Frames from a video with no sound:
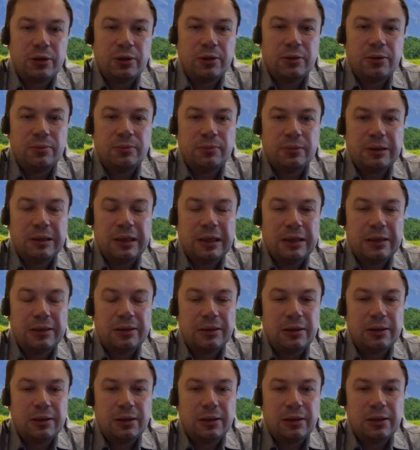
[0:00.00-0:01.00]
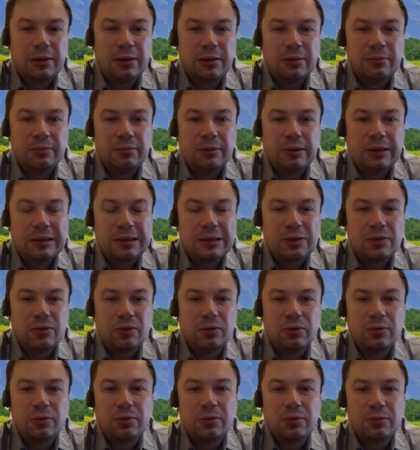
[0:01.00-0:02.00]
automatically
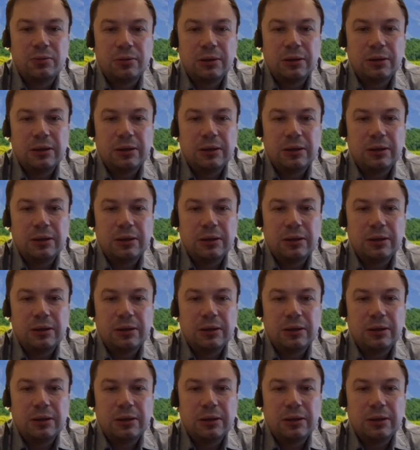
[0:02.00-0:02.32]
eliminate it.